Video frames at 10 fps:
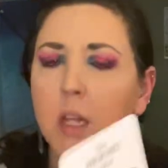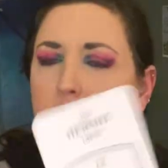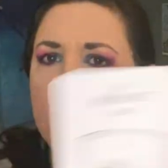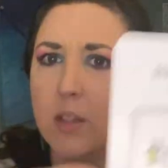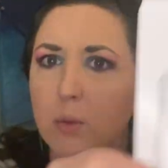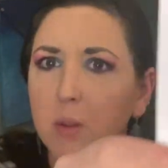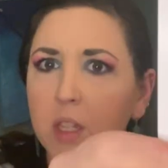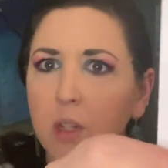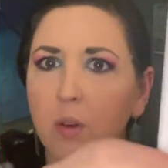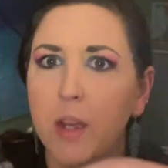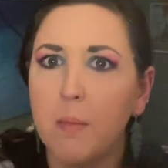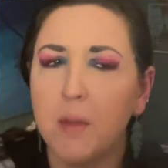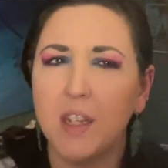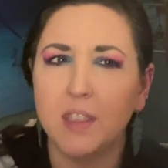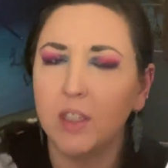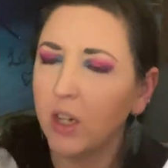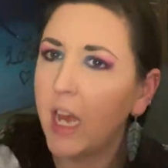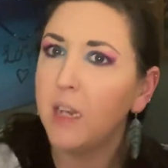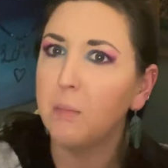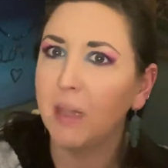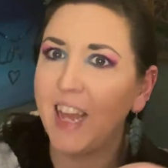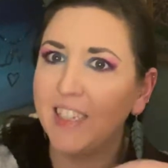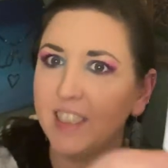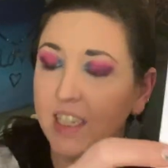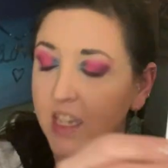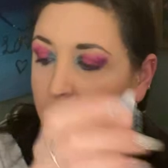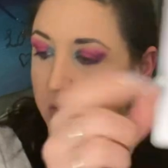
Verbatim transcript: These are really great because they're kind of plasticky,